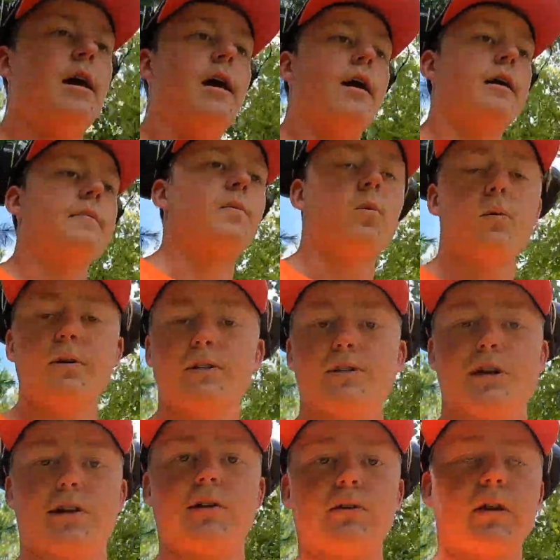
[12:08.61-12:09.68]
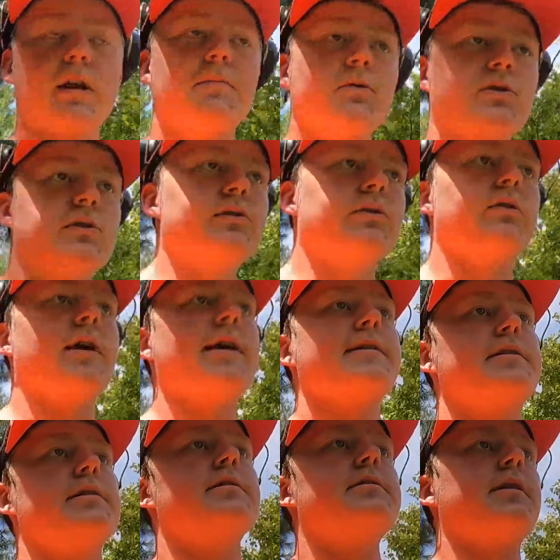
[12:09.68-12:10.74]
Always check your labels on your grass
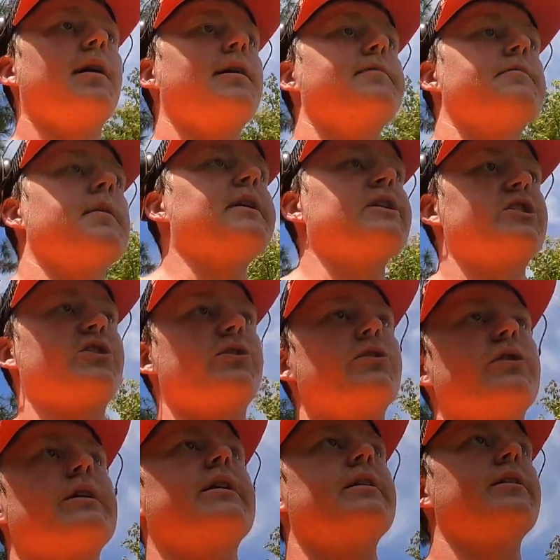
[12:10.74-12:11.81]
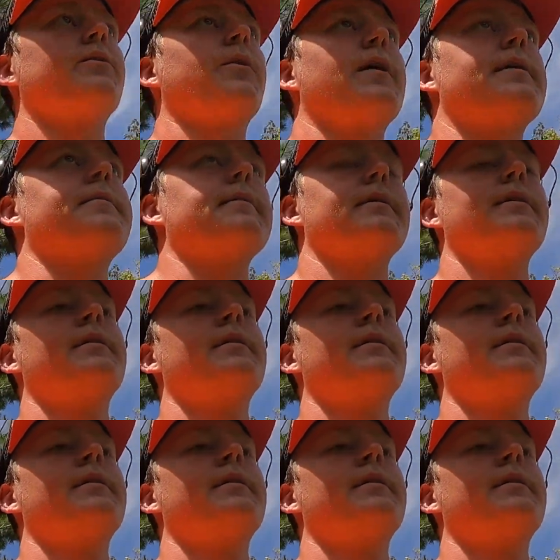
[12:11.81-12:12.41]
seeds, guys, making sure you're getting the right